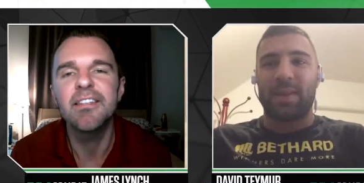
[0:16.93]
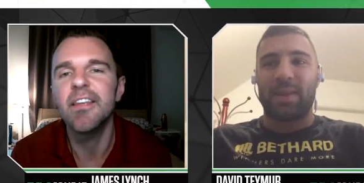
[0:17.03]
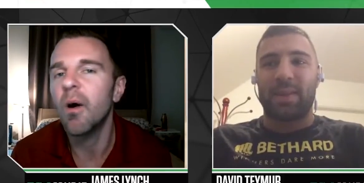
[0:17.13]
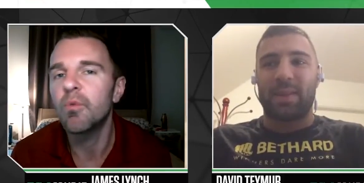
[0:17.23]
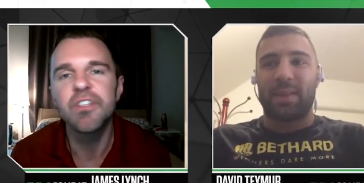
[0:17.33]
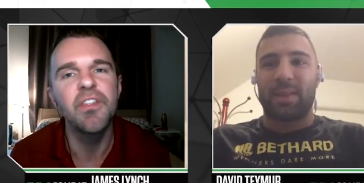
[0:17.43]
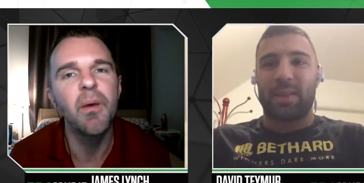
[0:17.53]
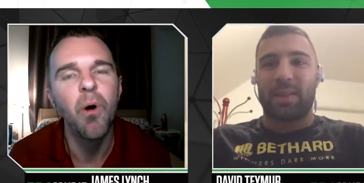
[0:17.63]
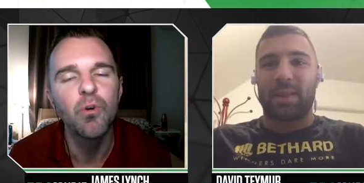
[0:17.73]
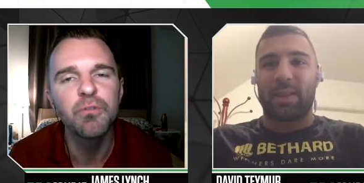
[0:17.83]
Speaker 1: uh was in
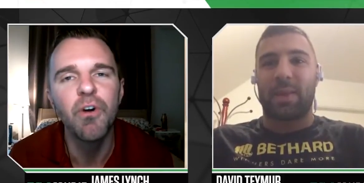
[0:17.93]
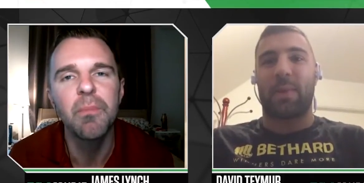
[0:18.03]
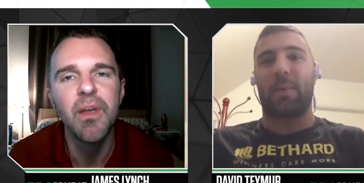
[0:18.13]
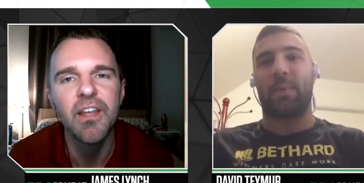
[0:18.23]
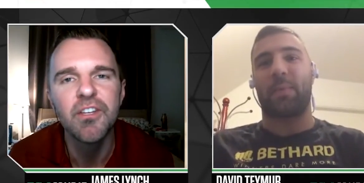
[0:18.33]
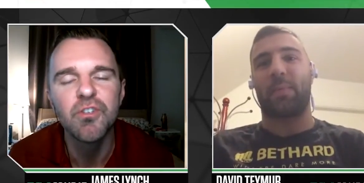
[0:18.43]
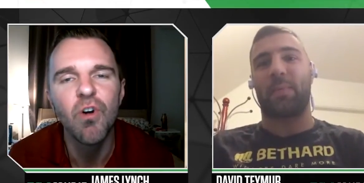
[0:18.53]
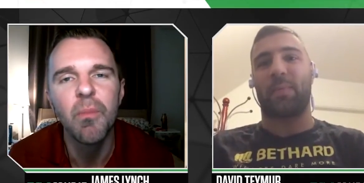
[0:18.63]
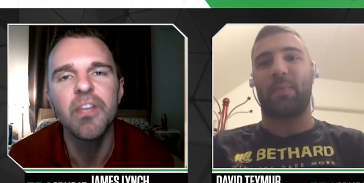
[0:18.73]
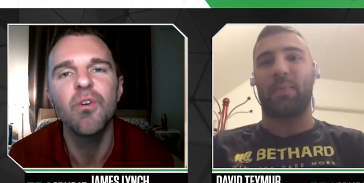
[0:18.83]
the post fight media
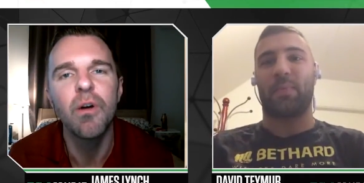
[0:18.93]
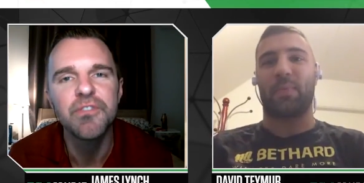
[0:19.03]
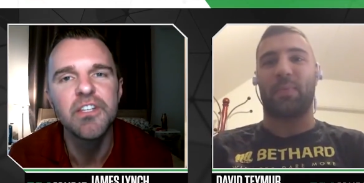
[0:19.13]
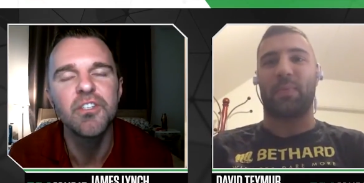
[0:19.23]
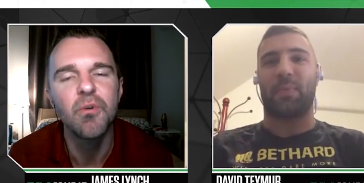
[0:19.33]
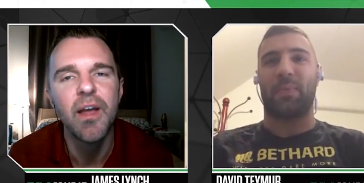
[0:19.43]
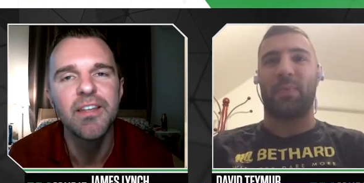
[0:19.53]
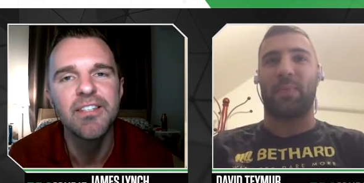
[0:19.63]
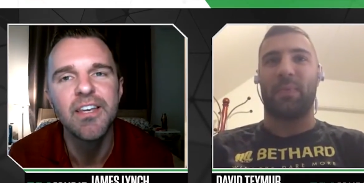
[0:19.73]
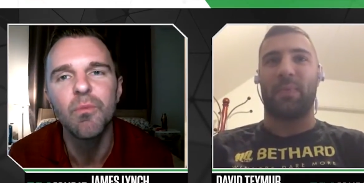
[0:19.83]
scrum at UFC
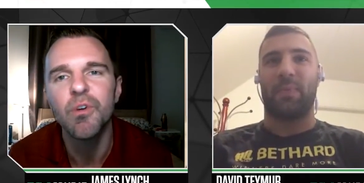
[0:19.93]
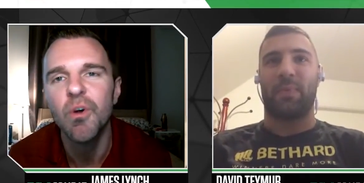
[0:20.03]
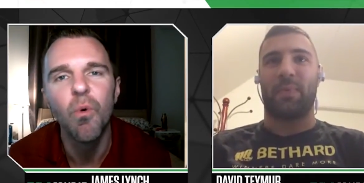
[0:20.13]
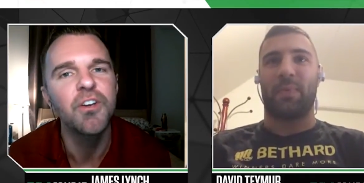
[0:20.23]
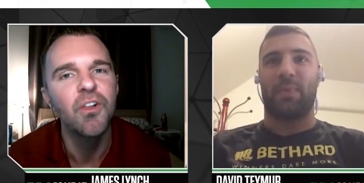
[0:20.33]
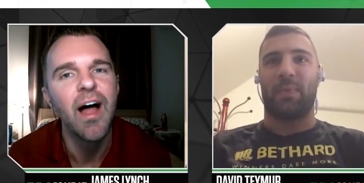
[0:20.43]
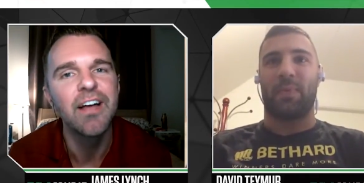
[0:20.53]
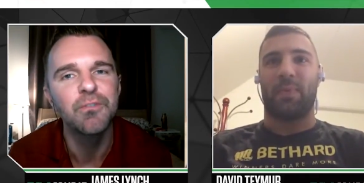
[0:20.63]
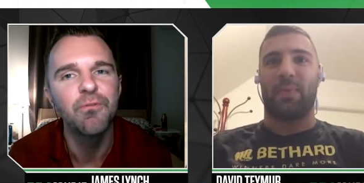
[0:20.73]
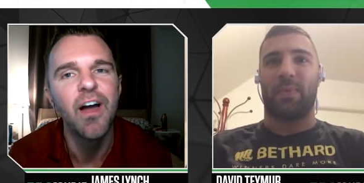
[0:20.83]
218 when you won your
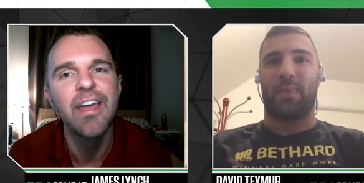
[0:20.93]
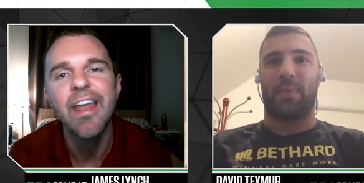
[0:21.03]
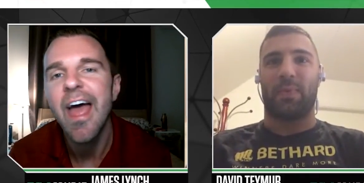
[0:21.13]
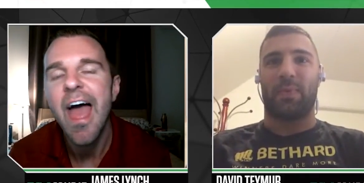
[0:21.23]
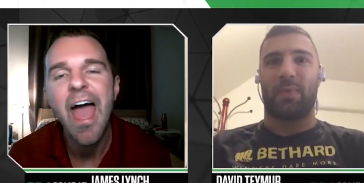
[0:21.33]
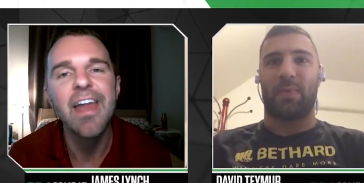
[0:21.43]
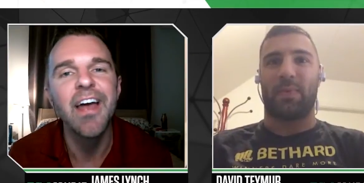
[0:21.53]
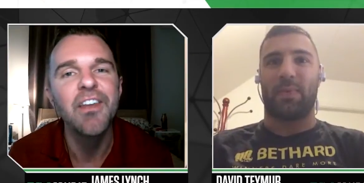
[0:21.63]
last fight. And I